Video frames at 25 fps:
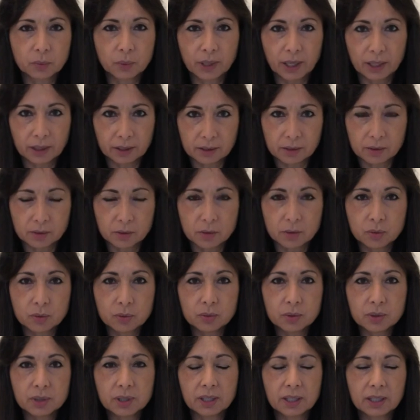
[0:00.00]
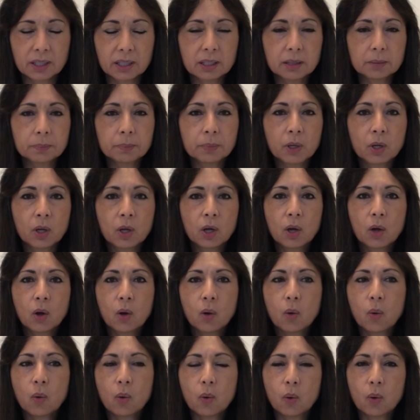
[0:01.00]
what I can do to help
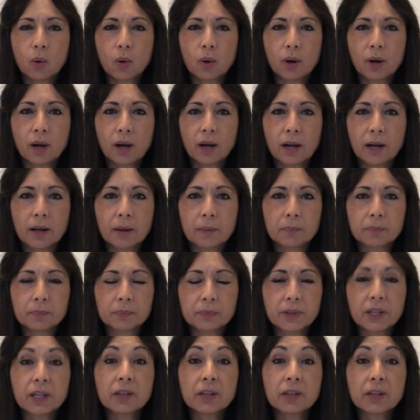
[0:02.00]
or um,